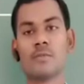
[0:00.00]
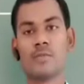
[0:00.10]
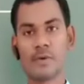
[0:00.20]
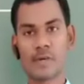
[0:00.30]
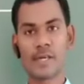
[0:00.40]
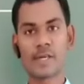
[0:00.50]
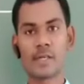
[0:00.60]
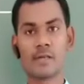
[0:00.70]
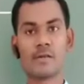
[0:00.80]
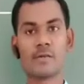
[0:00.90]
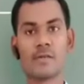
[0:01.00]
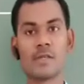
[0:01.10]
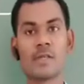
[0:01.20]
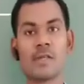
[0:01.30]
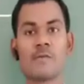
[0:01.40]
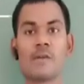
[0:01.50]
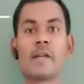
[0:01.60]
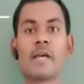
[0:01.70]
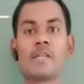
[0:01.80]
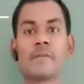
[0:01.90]
protector in our
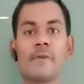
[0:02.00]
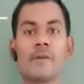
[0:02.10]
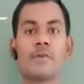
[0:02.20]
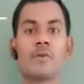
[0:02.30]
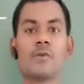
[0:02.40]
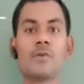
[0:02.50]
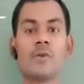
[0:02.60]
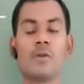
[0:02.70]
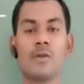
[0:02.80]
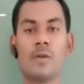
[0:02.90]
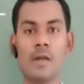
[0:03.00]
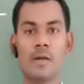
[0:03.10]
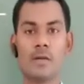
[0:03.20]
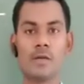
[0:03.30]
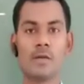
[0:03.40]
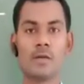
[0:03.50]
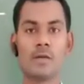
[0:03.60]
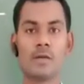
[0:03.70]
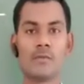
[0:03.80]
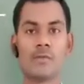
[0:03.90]
last video, and
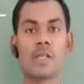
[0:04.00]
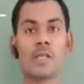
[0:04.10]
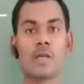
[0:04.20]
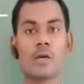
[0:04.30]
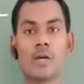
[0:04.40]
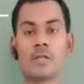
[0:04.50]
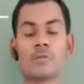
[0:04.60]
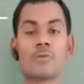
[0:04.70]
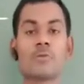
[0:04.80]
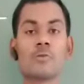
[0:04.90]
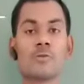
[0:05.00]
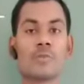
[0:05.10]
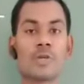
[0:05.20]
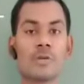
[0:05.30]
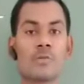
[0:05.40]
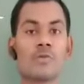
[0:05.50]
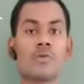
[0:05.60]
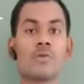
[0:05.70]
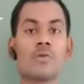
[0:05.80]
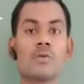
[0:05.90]
we also become to
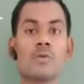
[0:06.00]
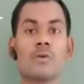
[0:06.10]
know